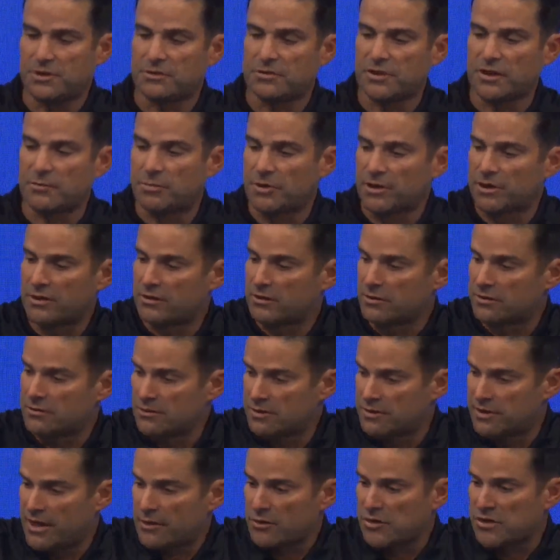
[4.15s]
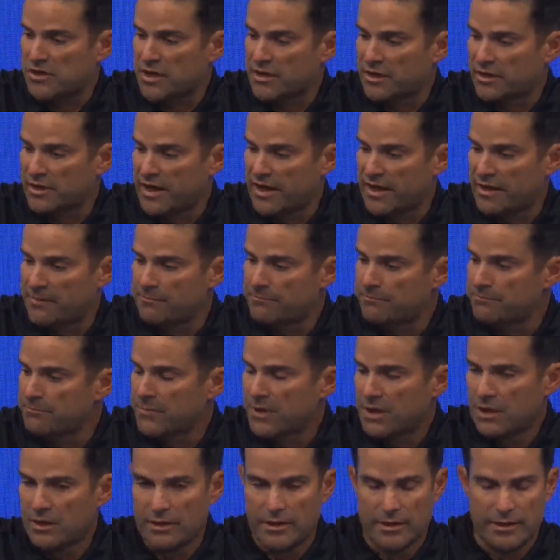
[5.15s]
They played an outstanding game.
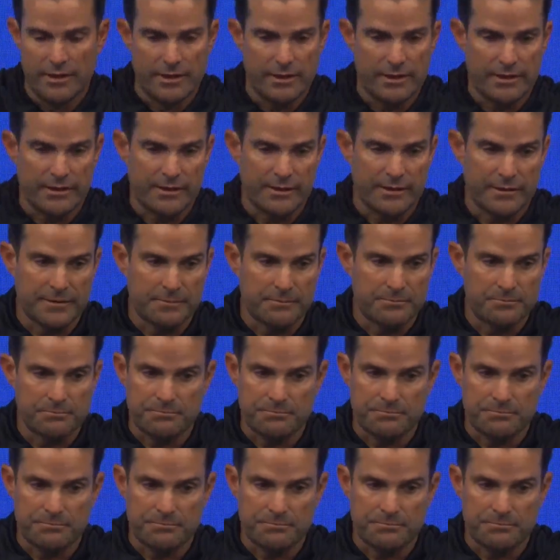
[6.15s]
I